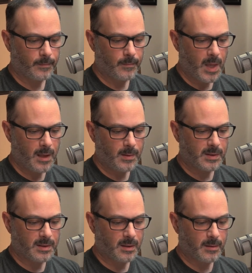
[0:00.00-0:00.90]

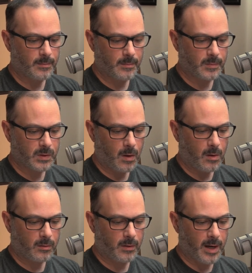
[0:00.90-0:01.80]
maybe some
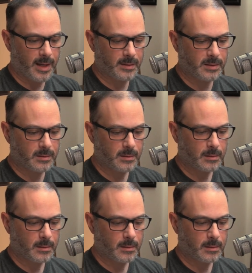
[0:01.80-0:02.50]
tall grass